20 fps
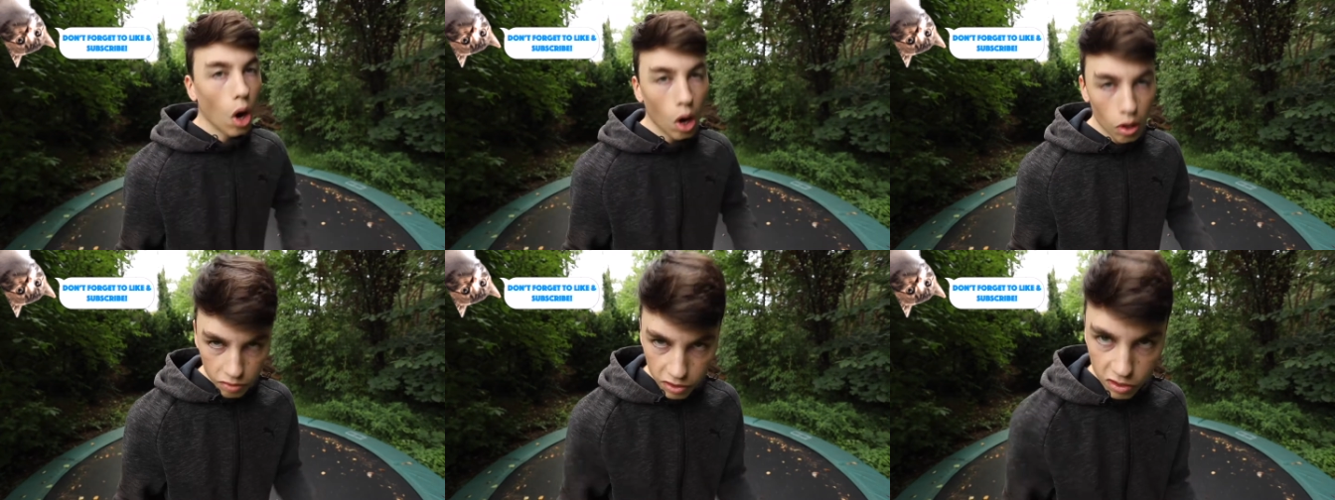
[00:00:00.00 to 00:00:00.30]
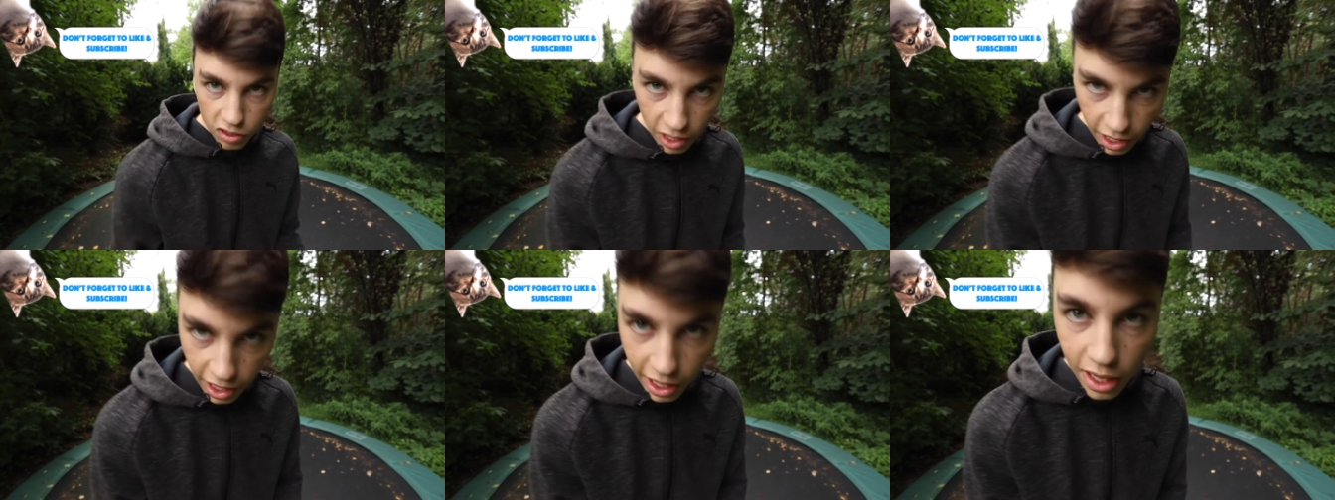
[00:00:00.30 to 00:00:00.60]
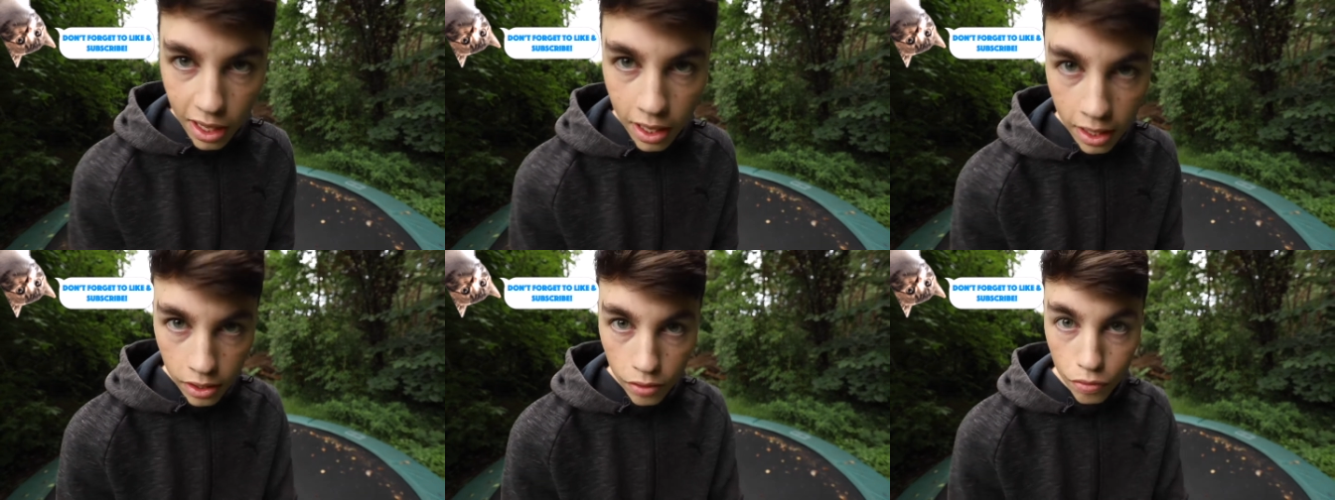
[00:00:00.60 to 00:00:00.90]
Obviously,
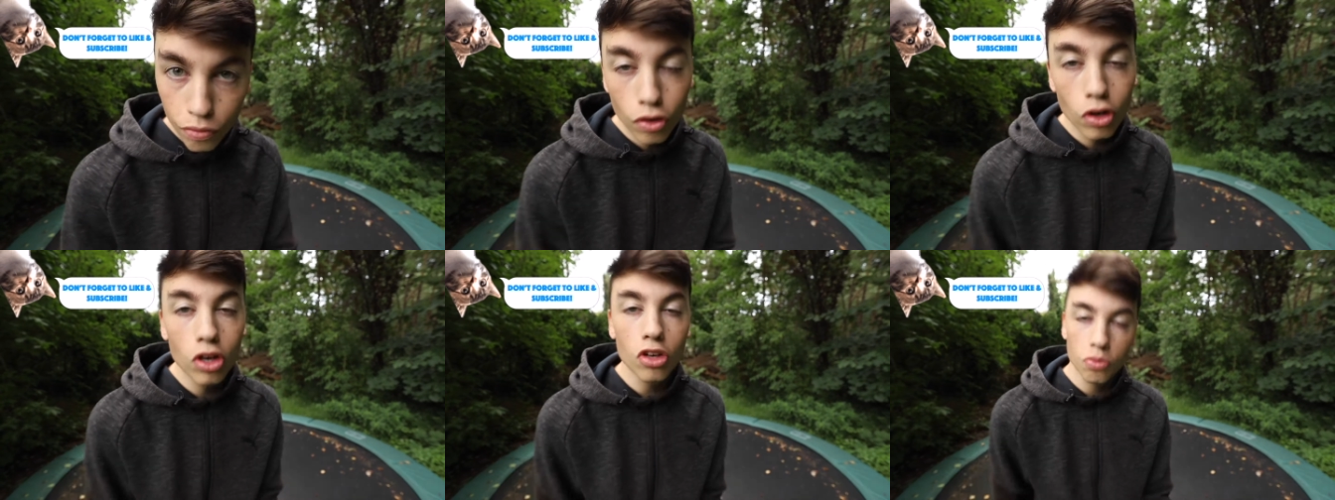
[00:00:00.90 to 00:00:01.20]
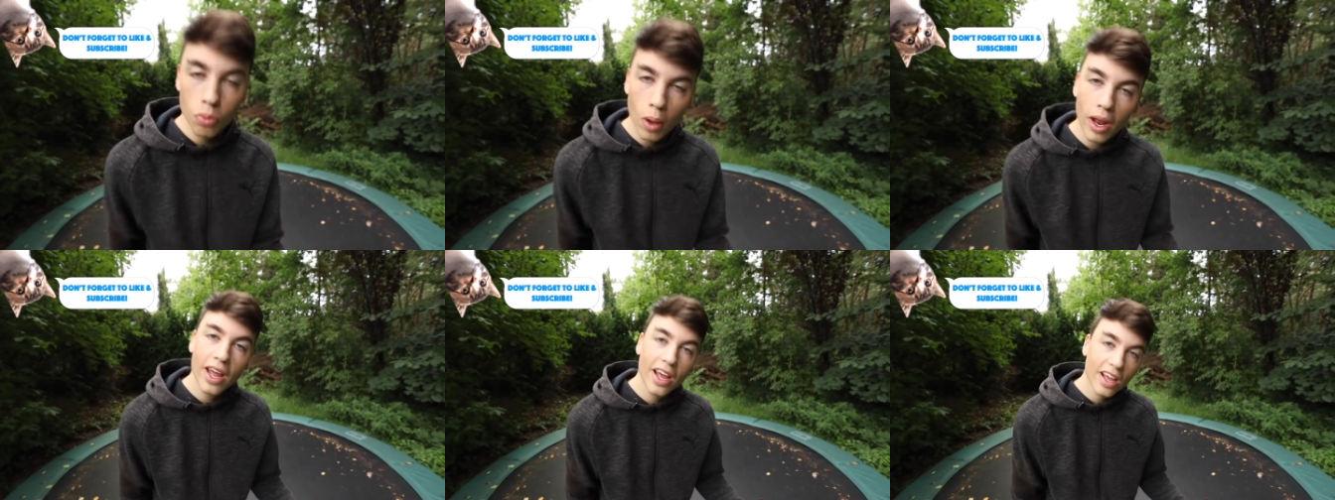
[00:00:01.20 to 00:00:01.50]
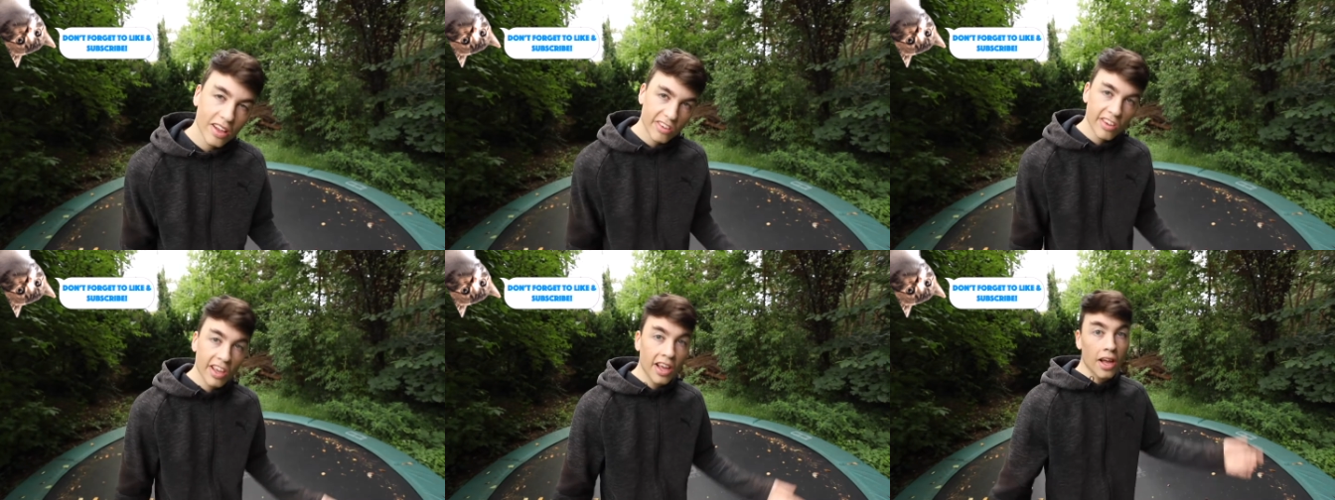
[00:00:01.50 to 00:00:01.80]
the first one
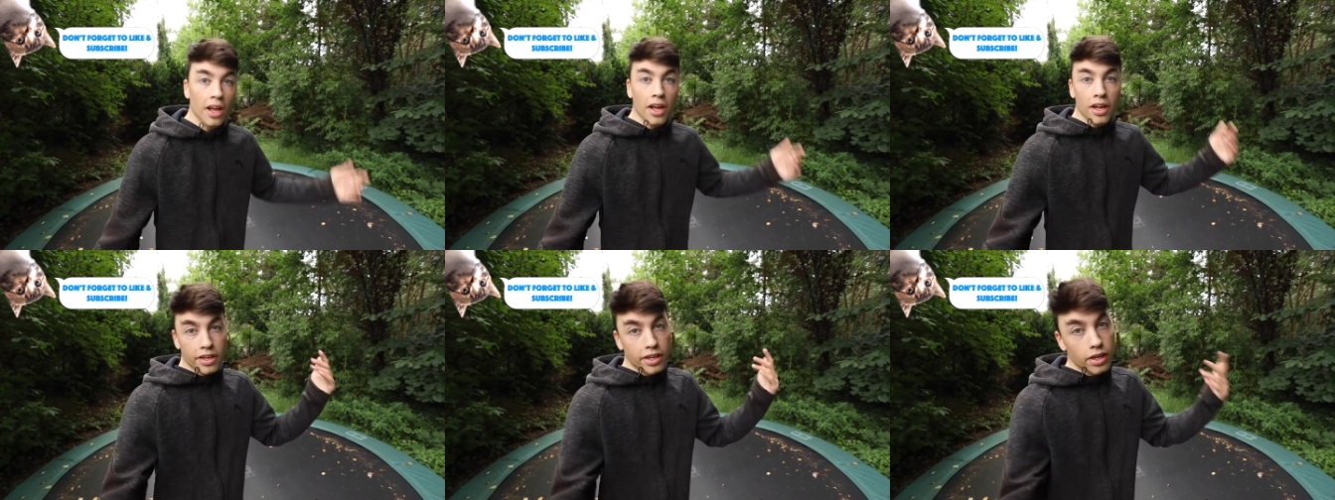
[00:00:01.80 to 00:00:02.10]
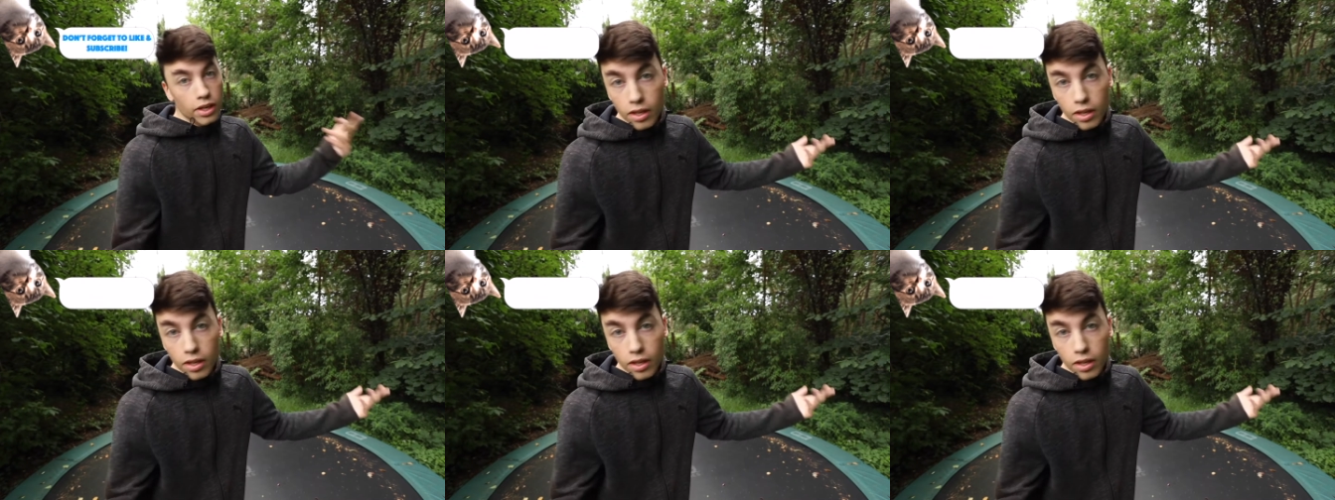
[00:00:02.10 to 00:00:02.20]
is the,